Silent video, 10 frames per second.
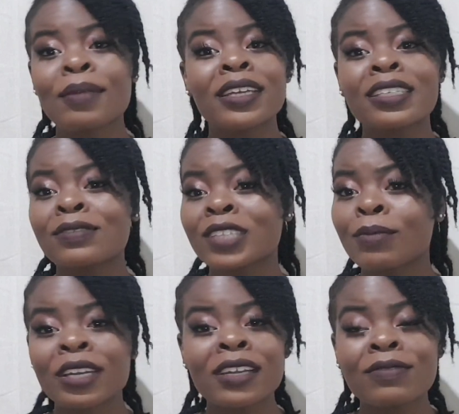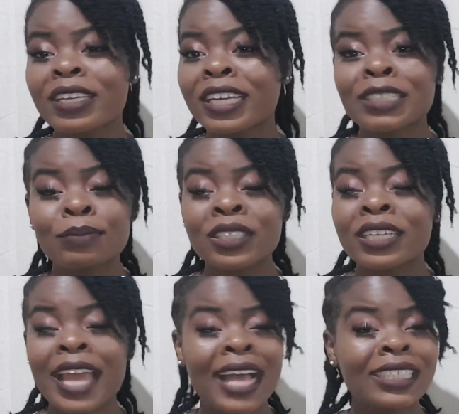And if the next
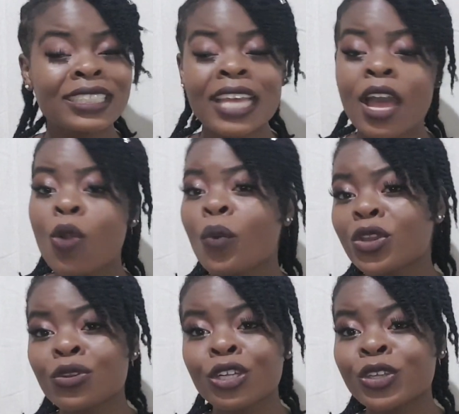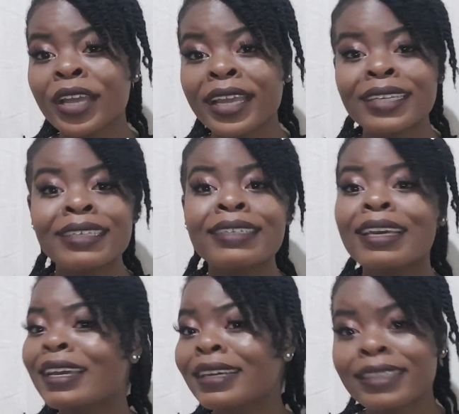person asks where you got your hair did,
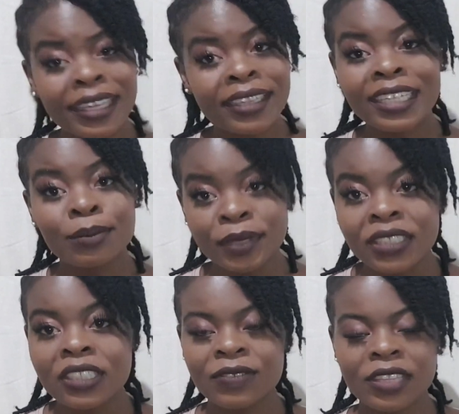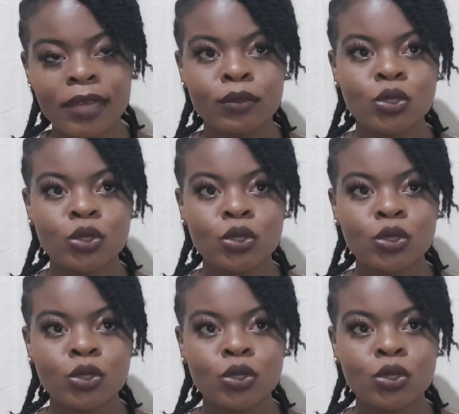that's a business for them.